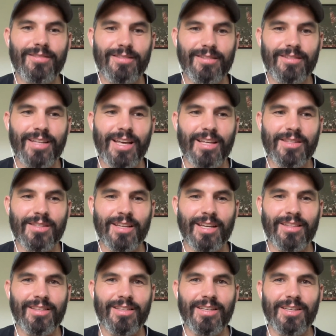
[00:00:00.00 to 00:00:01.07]
Yeah, that's
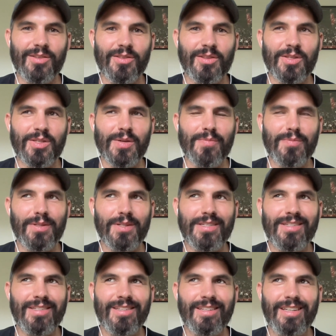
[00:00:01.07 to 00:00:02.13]
like the
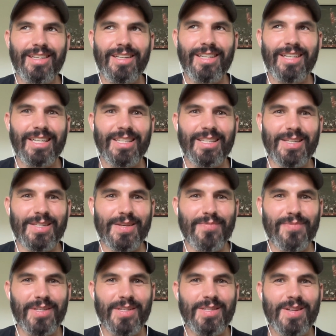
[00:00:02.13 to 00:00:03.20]
simplest
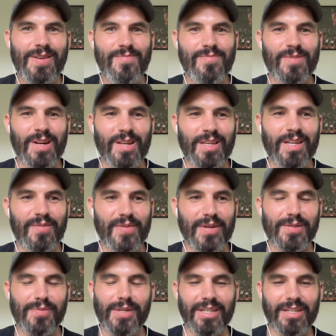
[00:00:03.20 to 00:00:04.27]
tip, but I think it makes
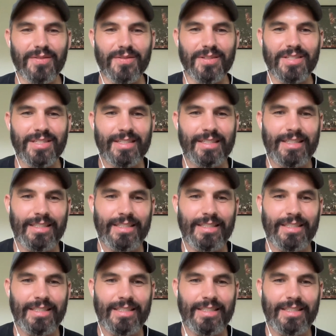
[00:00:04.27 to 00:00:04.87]
a big difference.